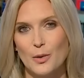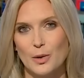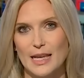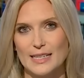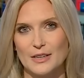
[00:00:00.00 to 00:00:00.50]
Well,
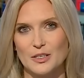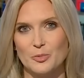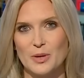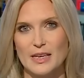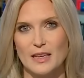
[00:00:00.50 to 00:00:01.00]
let's now
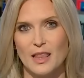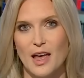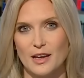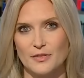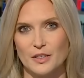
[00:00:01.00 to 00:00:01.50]
speak
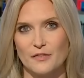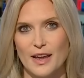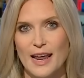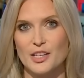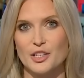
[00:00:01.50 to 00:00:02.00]
live to
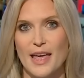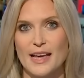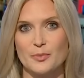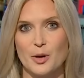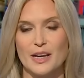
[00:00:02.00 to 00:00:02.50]
financial
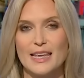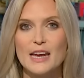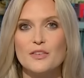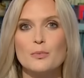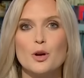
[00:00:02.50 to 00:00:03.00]
expert
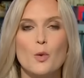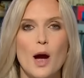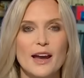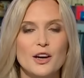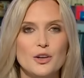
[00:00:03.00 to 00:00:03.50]
Kieran Maguire,